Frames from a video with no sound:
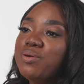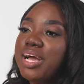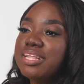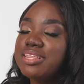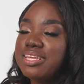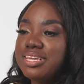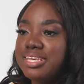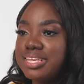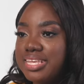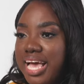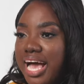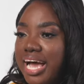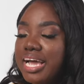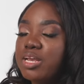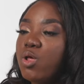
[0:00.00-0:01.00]
you get to
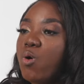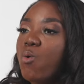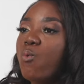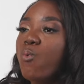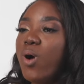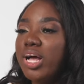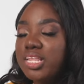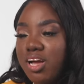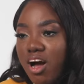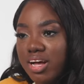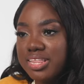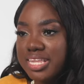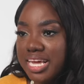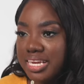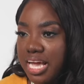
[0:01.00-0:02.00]
decide what
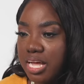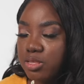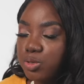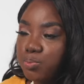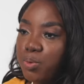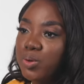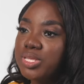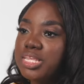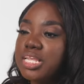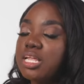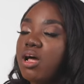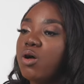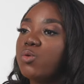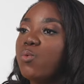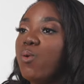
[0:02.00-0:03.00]
content gets posted
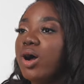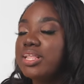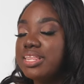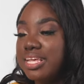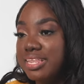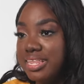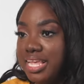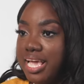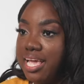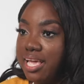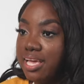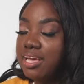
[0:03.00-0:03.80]
on what day.